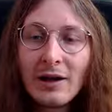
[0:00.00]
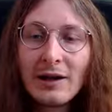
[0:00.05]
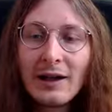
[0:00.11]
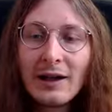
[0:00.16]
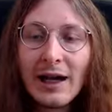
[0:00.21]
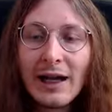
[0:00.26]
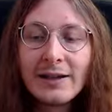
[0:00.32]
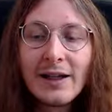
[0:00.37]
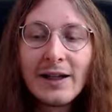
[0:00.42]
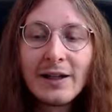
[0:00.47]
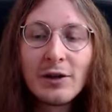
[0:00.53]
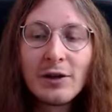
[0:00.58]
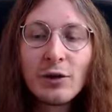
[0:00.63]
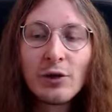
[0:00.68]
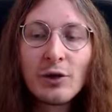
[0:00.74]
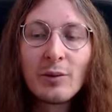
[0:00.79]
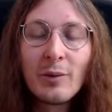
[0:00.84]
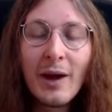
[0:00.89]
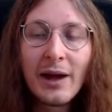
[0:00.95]
I think you
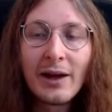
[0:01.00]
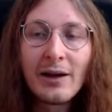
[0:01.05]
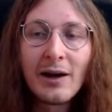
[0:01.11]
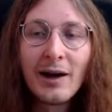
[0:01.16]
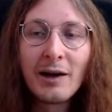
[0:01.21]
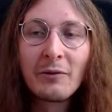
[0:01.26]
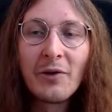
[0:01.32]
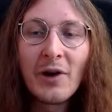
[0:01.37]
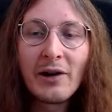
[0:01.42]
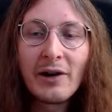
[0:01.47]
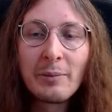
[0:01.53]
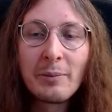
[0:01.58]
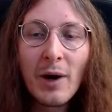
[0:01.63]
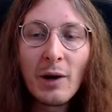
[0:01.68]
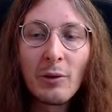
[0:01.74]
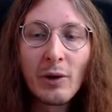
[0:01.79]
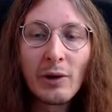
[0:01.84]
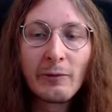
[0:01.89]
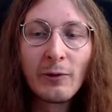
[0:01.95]
could make a very
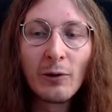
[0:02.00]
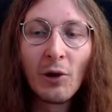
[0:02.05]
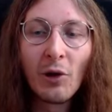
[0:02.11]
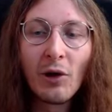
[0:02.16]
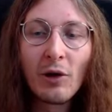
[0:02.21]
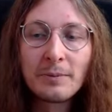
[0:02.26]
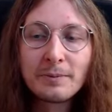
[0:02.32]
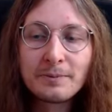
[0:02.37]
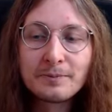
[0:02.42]
powerful